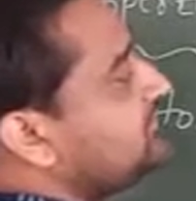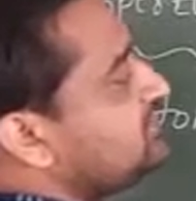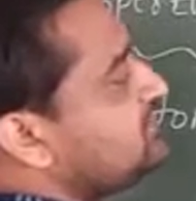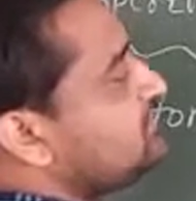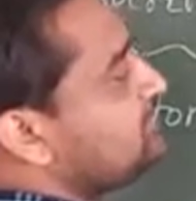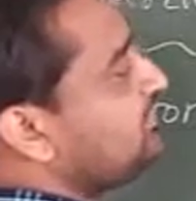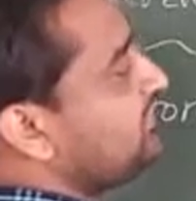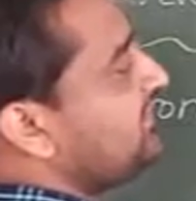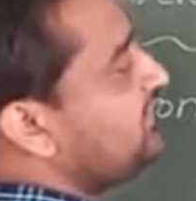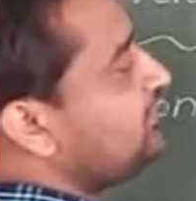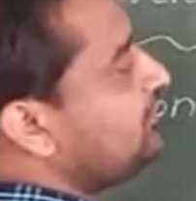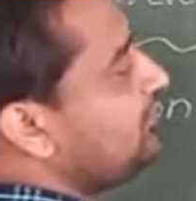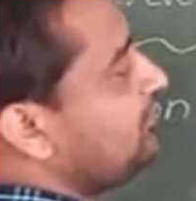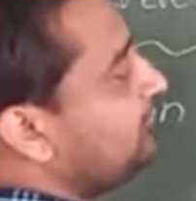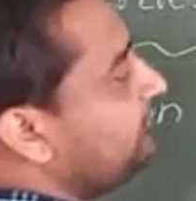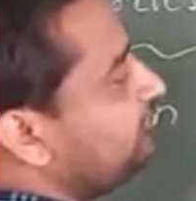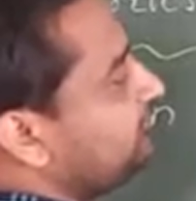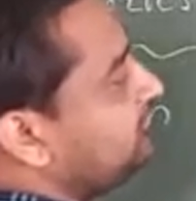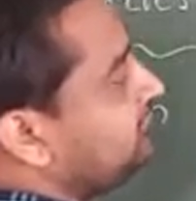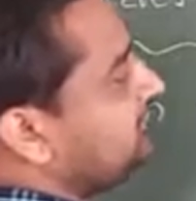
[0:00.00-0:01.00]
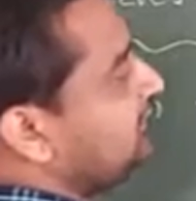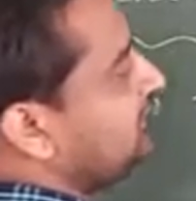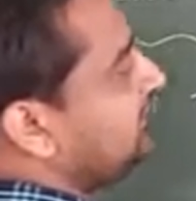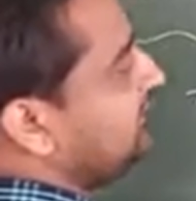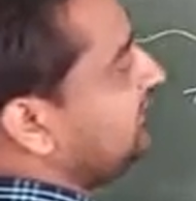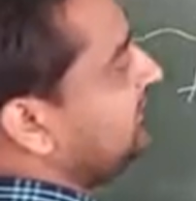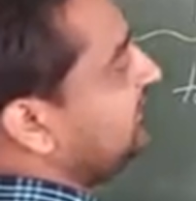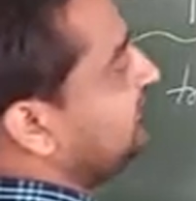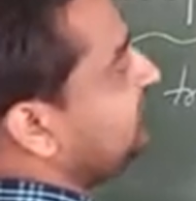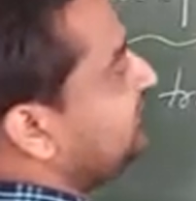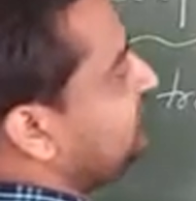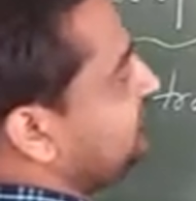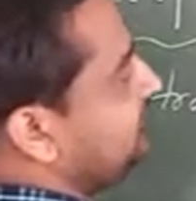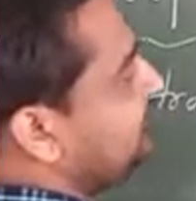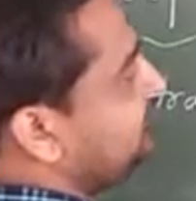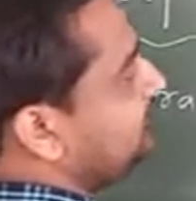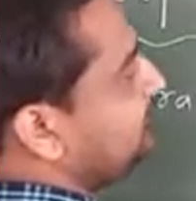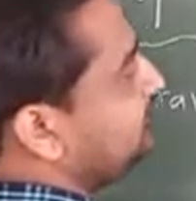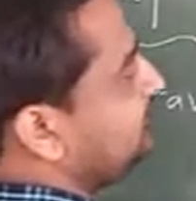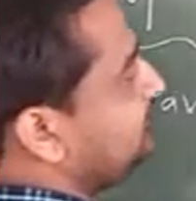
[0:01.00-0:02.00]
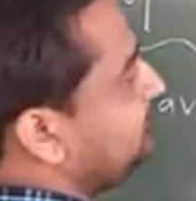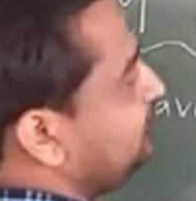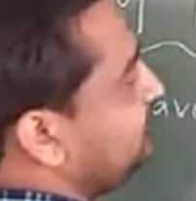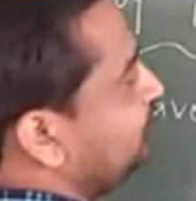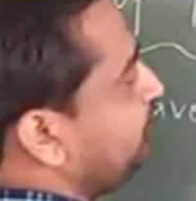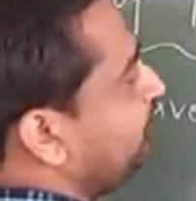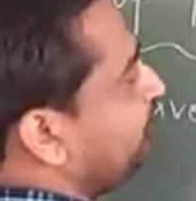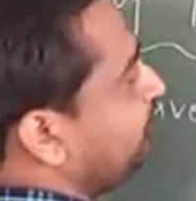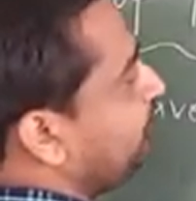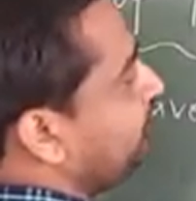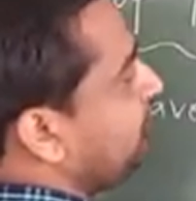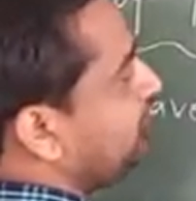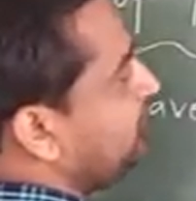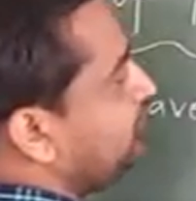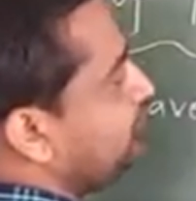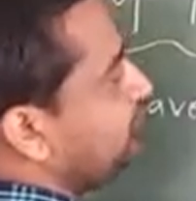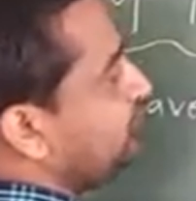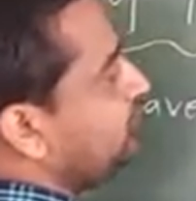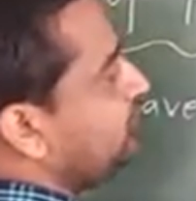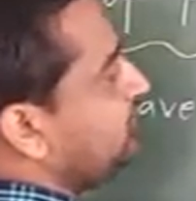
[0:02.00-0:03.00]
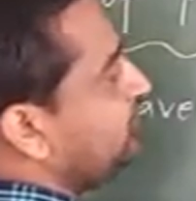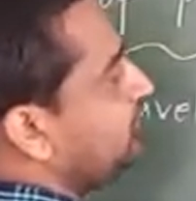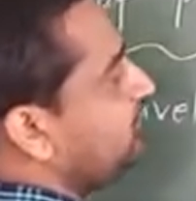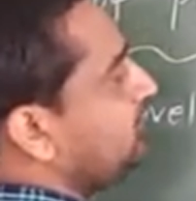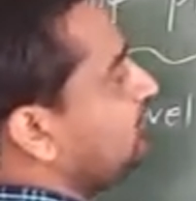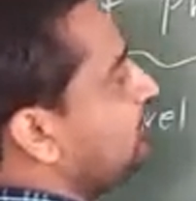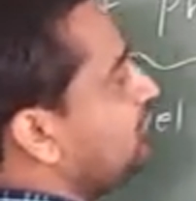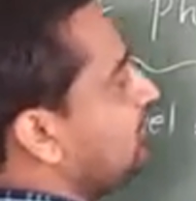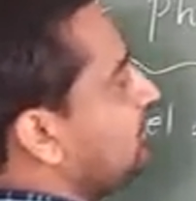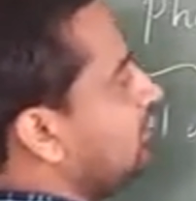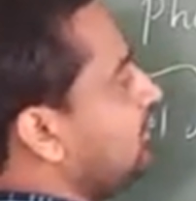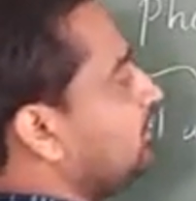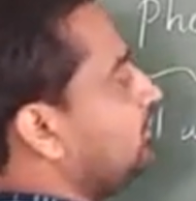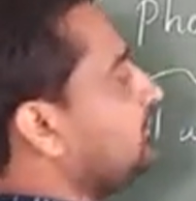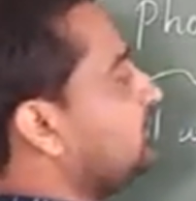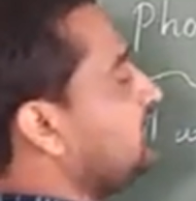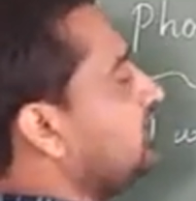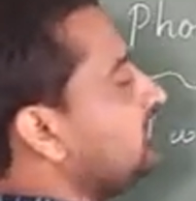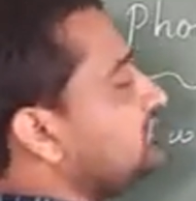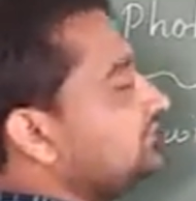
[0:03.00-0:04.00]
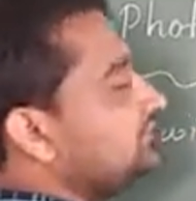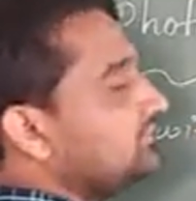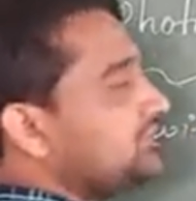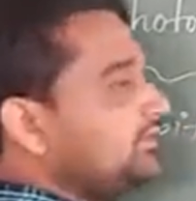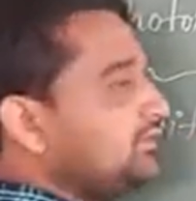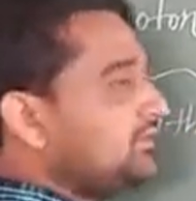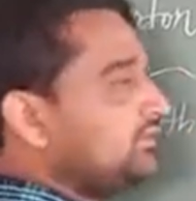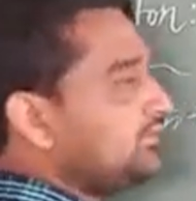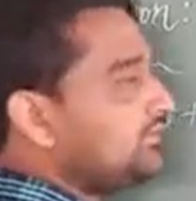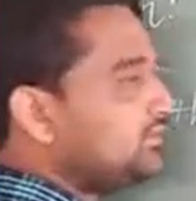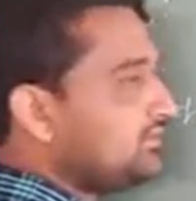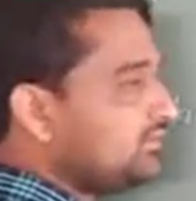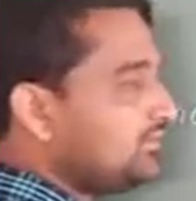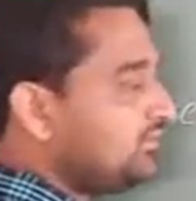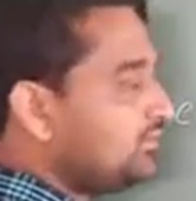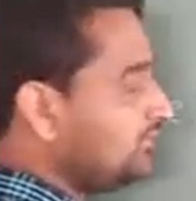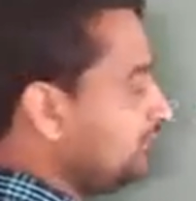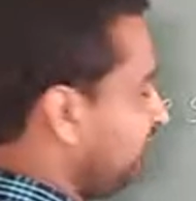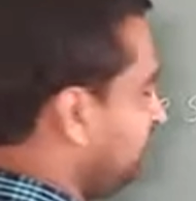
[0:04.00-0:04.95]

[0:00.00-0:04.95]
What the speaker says: the speed of light. So you all know that the